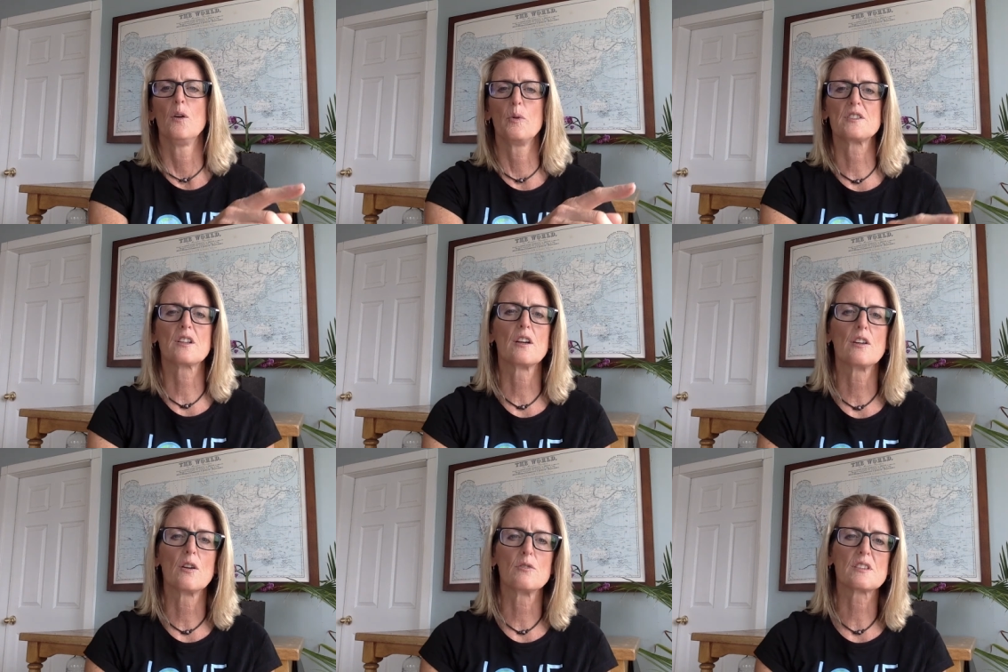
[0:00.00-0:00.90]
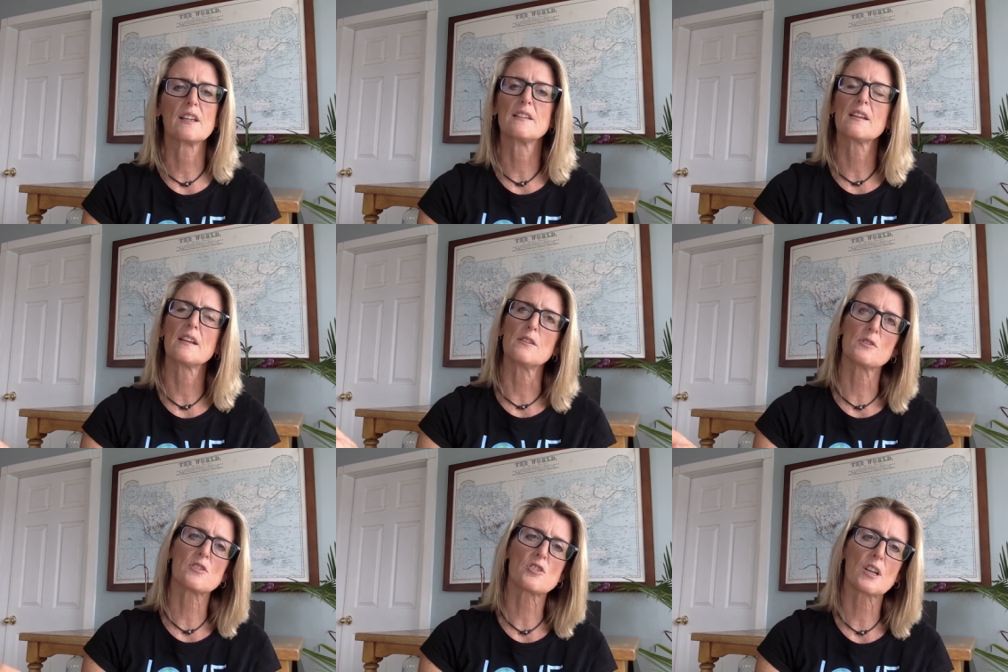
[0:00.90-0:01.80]
which connotes
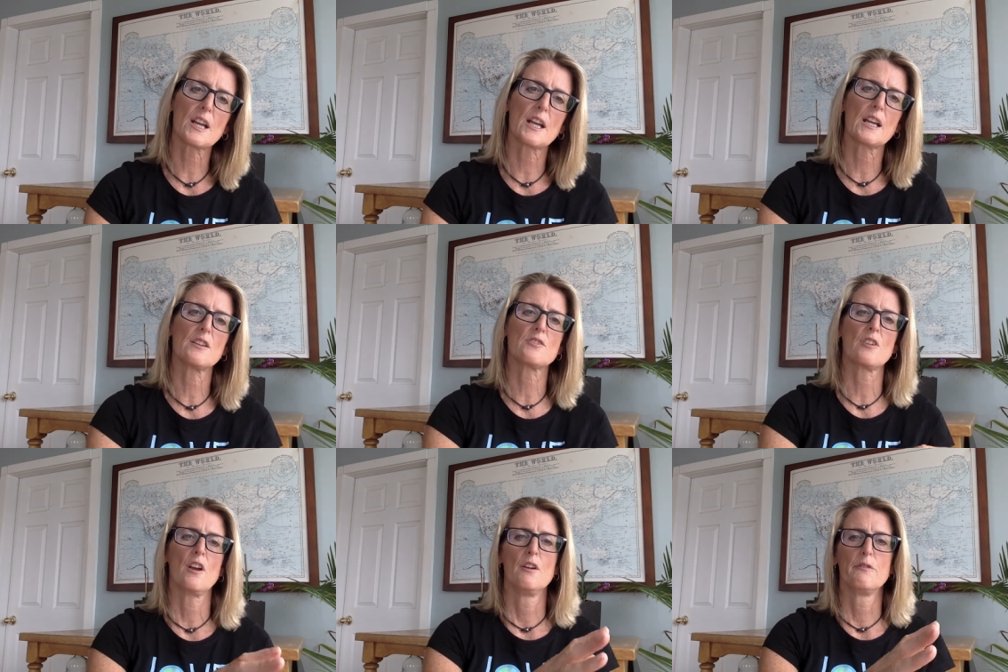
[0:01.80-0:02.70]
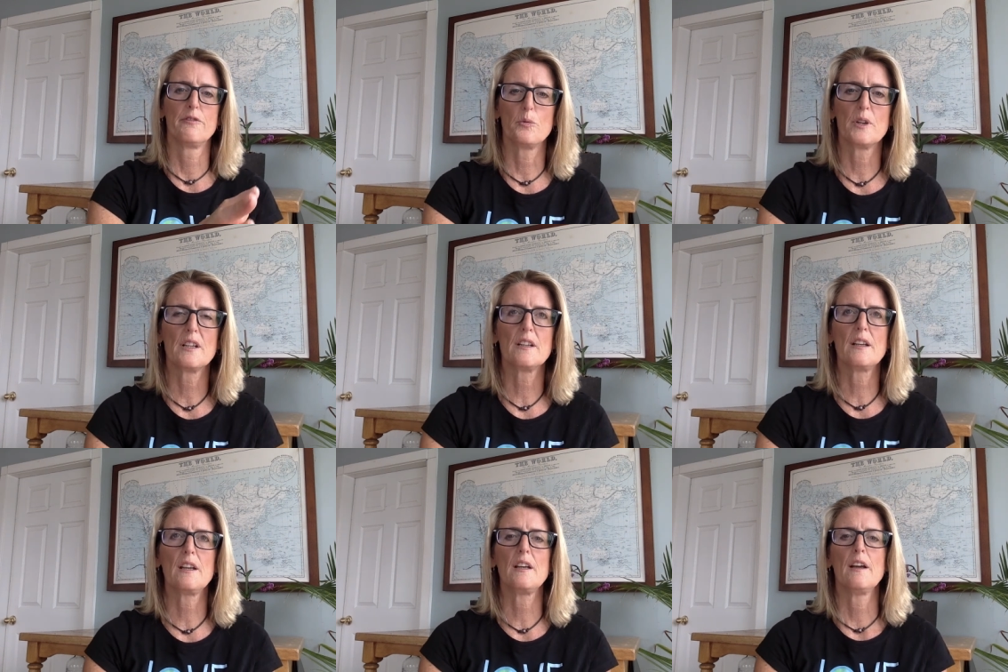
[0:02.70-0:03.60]
continuous change,
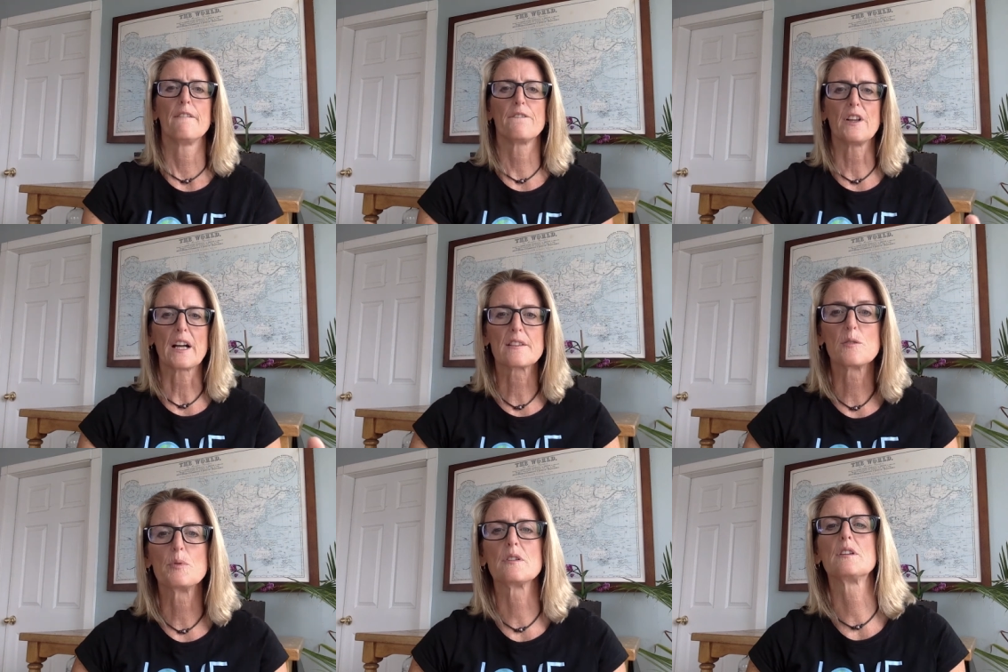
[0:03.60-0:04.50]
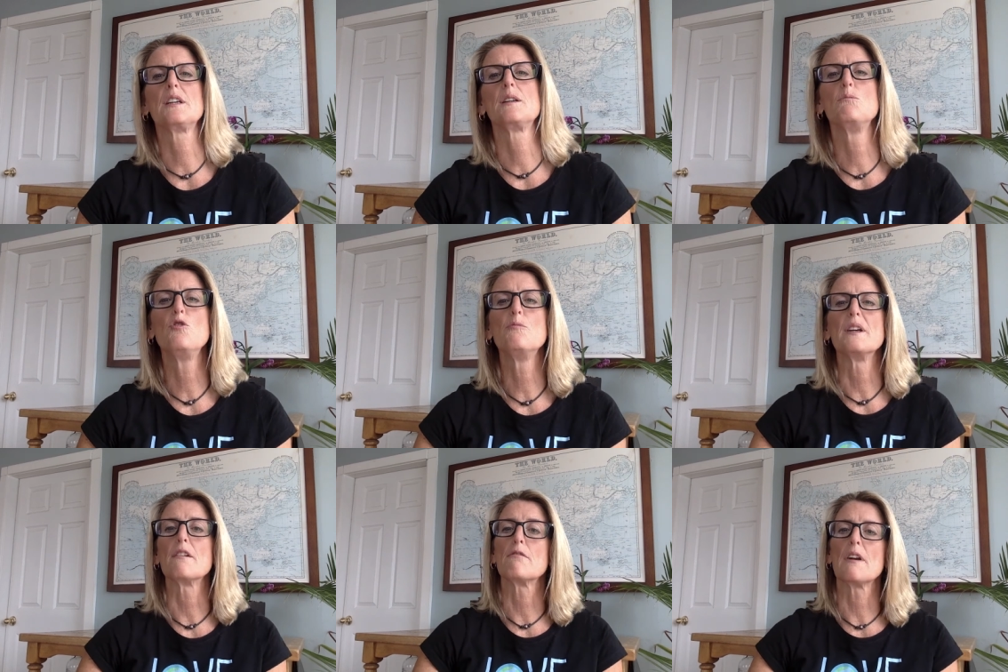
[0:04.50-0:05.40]
fluidity, flexibility, and
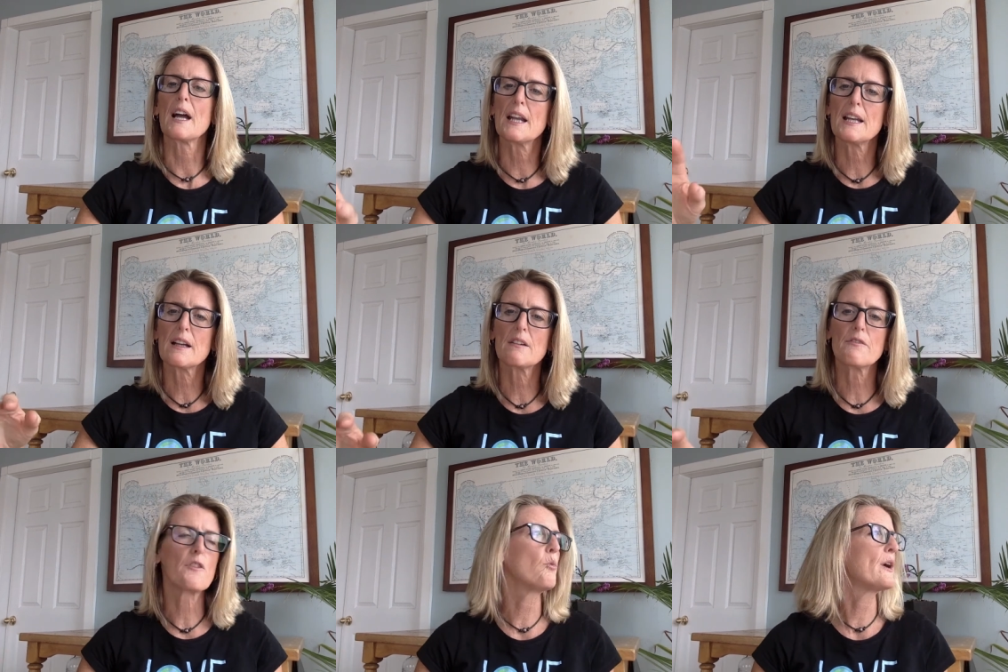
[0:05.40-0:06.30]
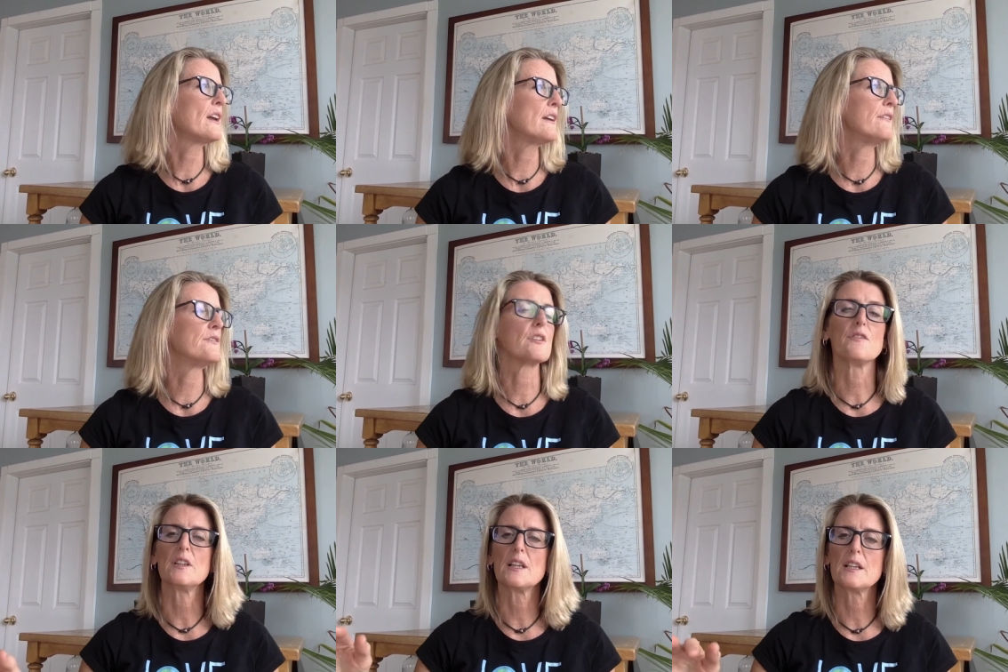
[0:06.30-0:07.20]
movement, a riding of the waves of
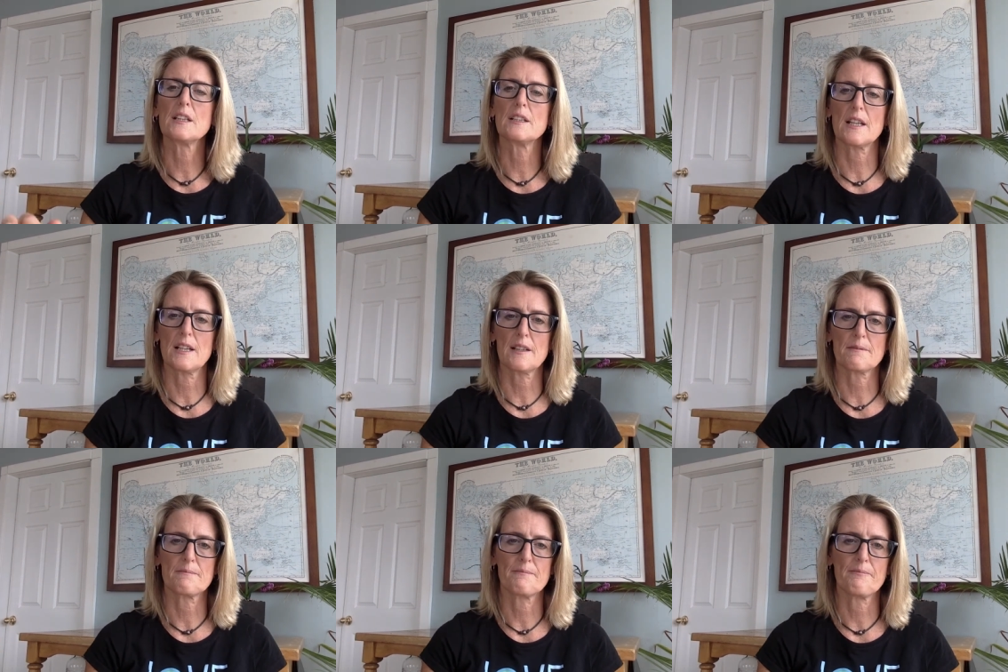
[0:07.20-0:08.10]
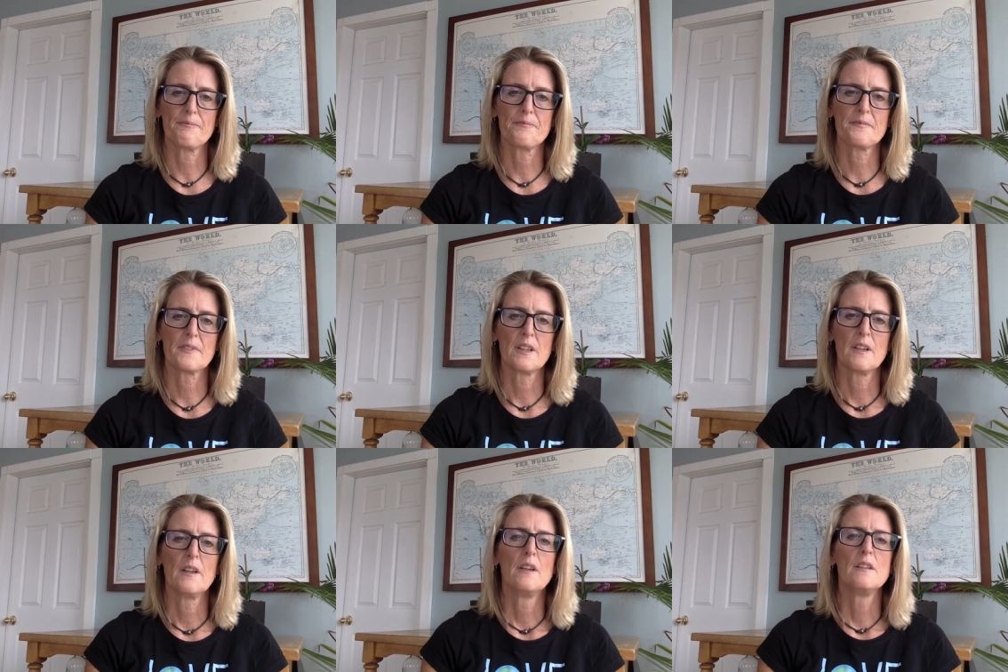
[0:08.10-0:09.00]
yin and yang.
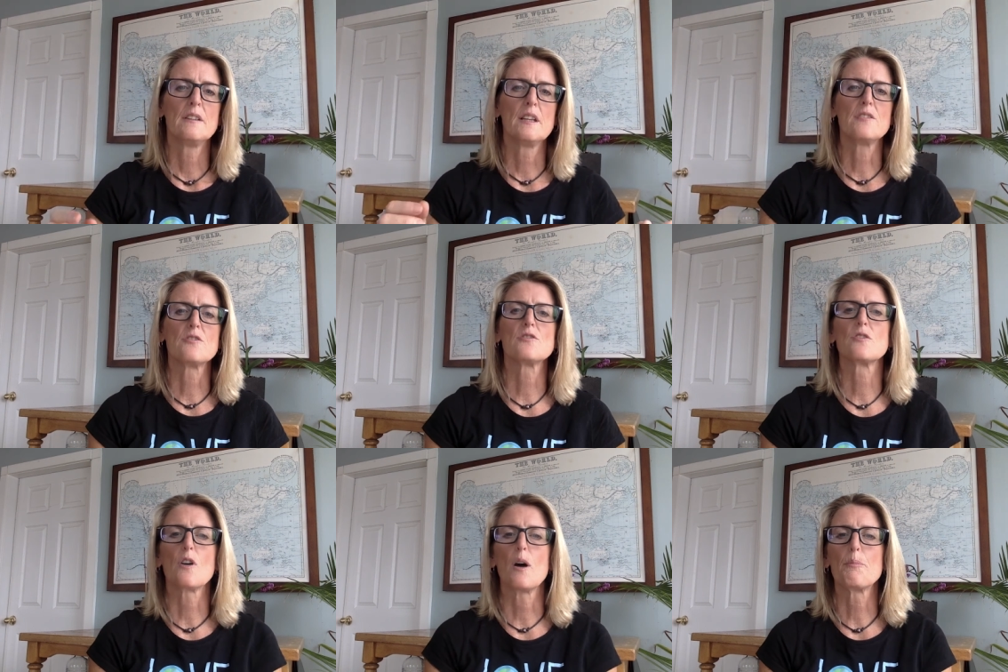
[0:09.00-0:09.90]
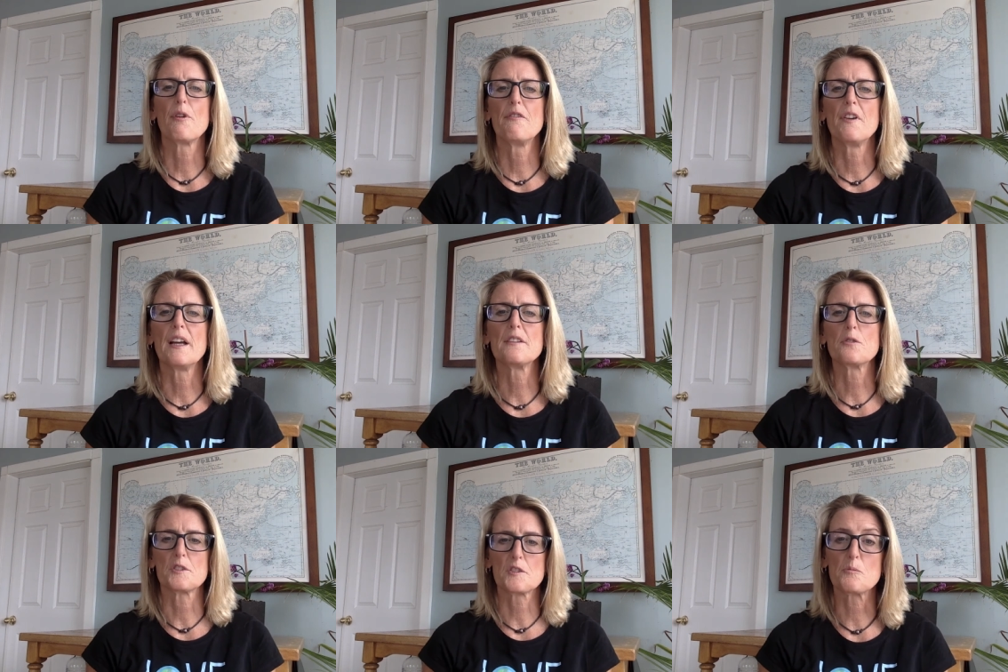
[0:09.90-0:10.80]
Teachers do not prevent
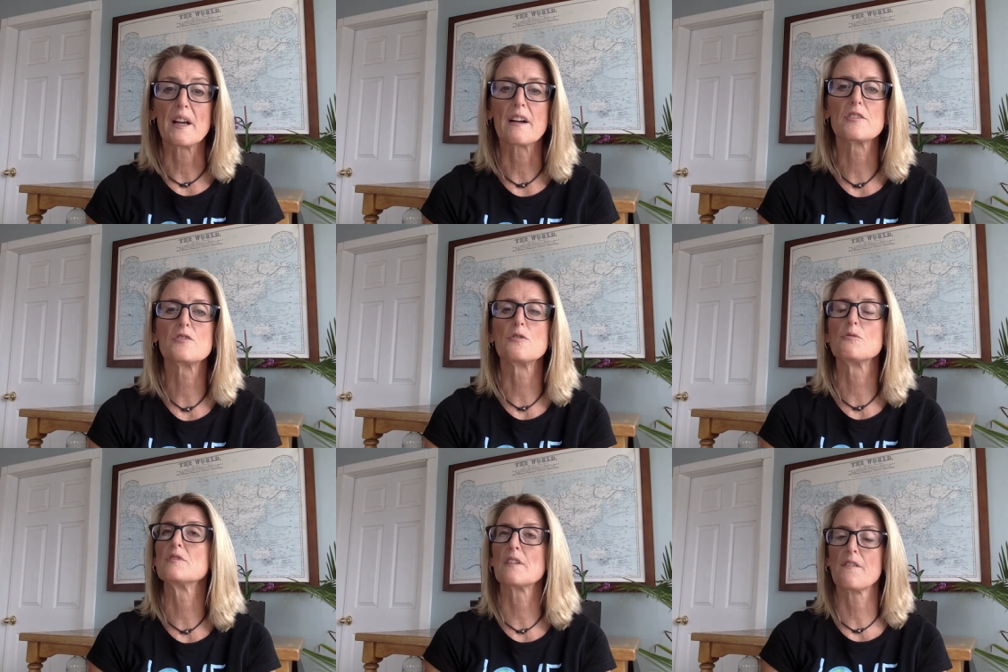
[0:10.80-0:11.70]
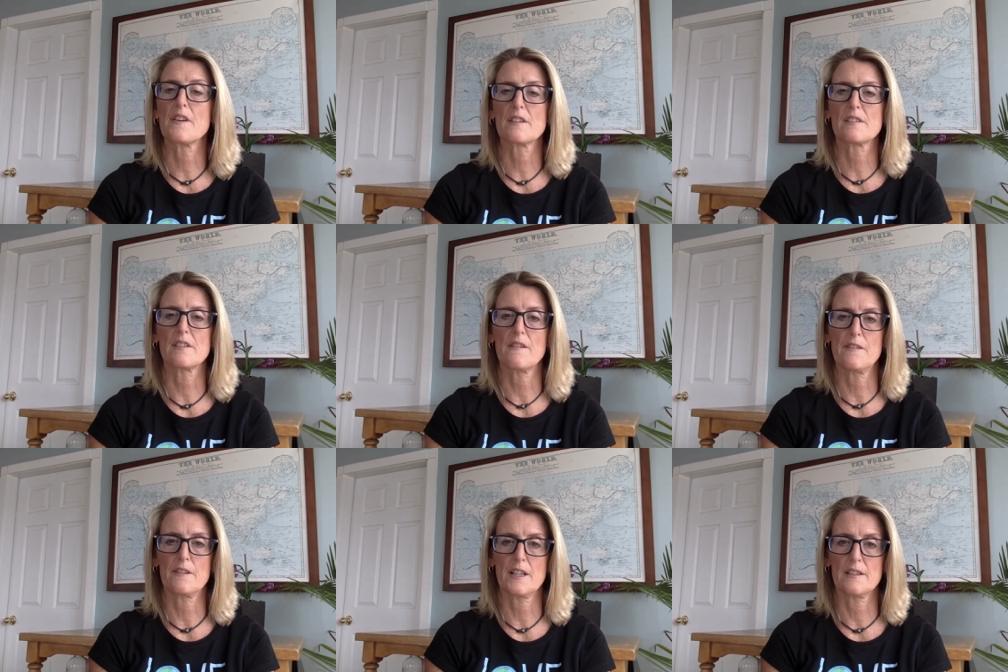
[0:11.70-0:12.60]
or spare students of their
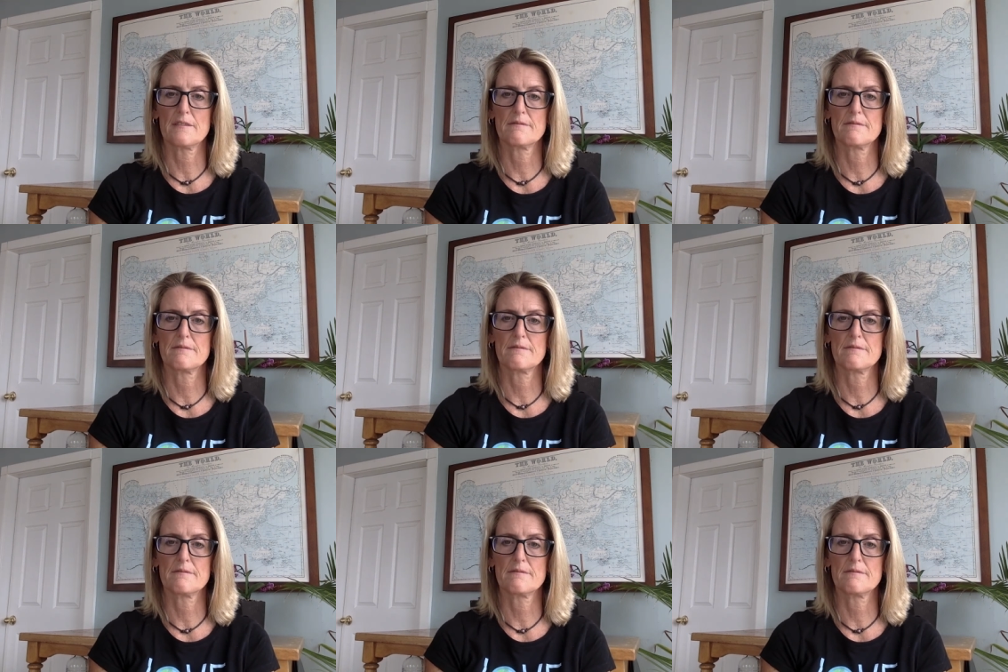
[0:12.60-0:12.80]
suffering.